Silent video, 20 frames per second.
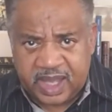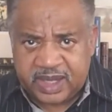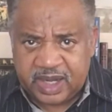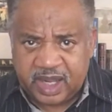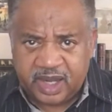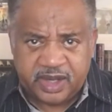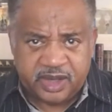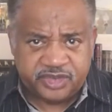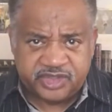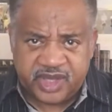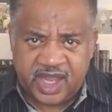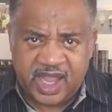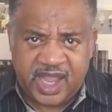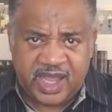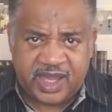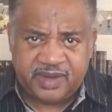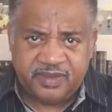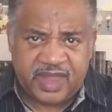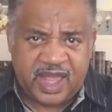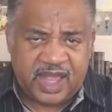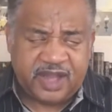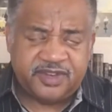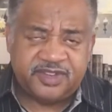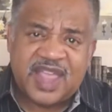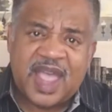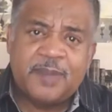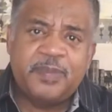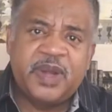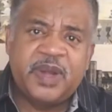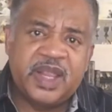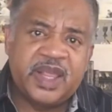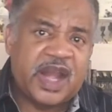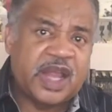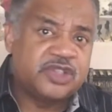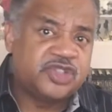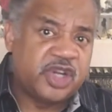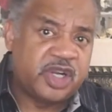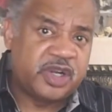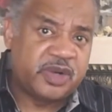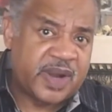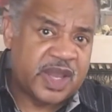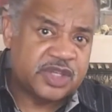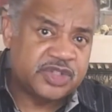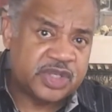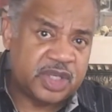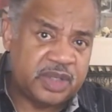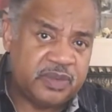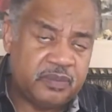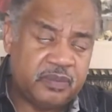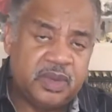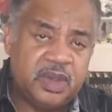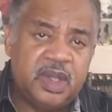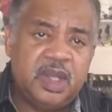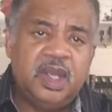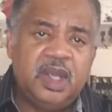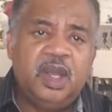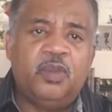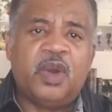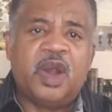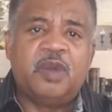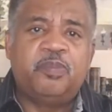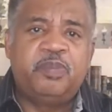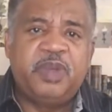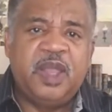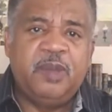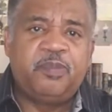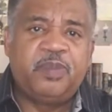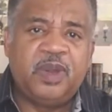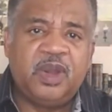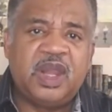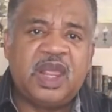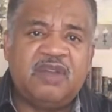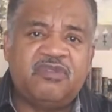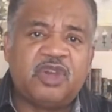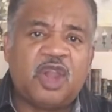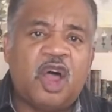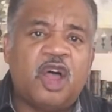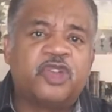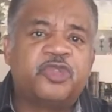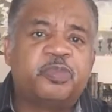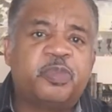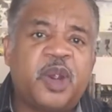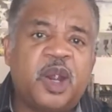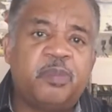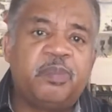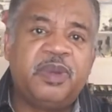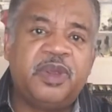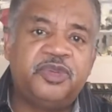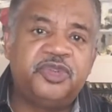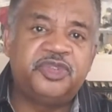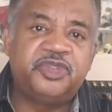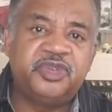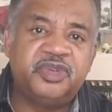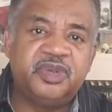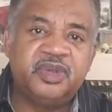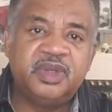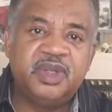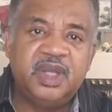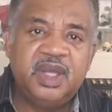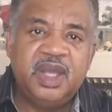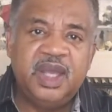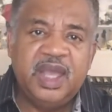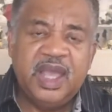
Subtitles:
And understand that is happening in our generation, where people have lost purpose